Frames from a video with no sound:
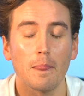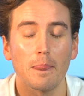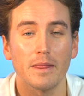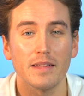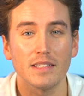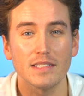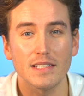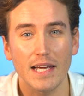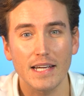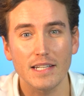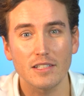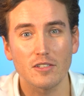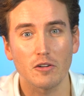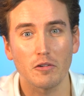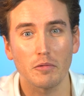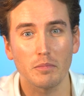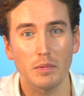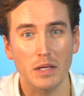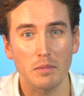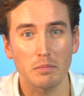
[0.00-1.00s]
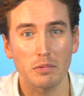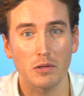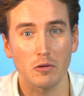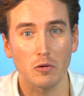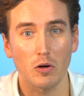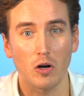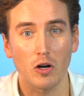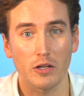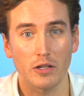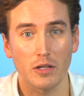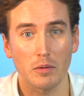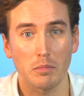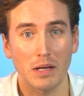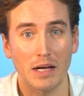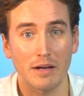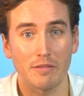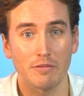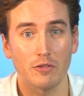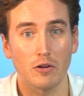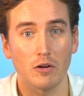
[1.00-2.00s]
the data of people who are on the
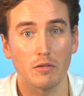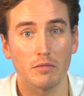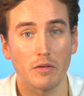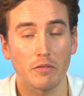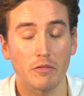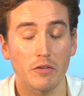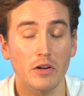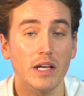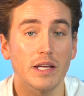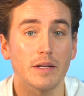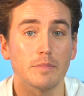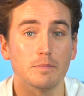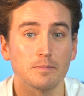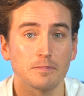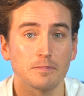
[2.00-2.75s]
platform for free.